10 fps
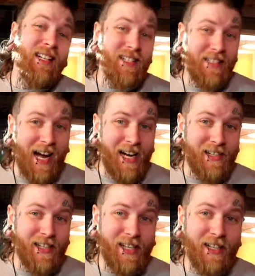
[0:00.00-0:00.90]
in its
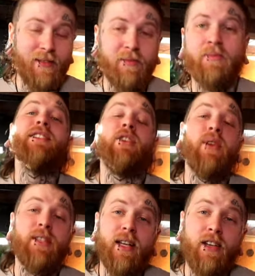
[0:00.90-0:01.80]
entirety. As
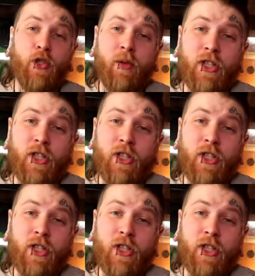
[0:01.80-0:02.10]
always, thank you so